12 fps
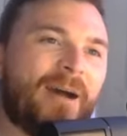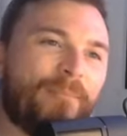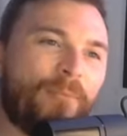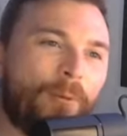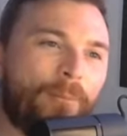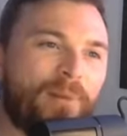
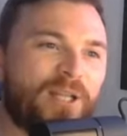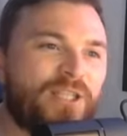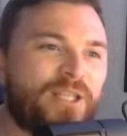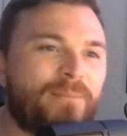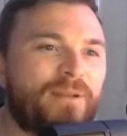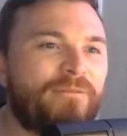more
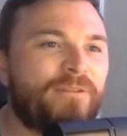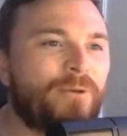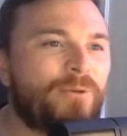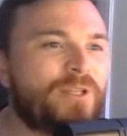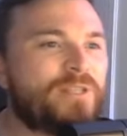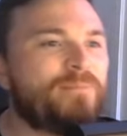budget
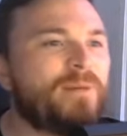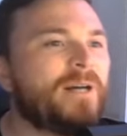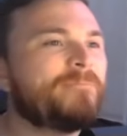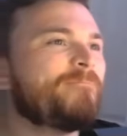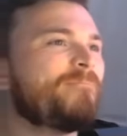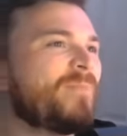midfielders.
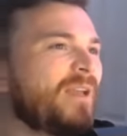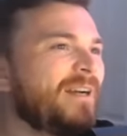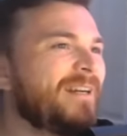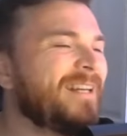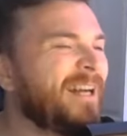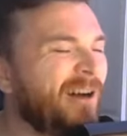But
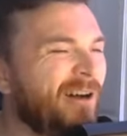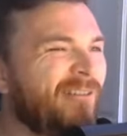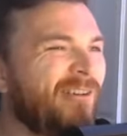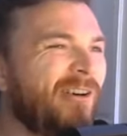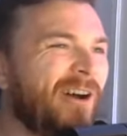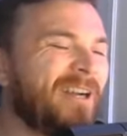
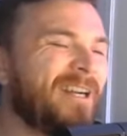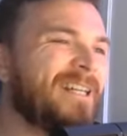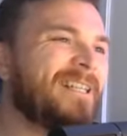I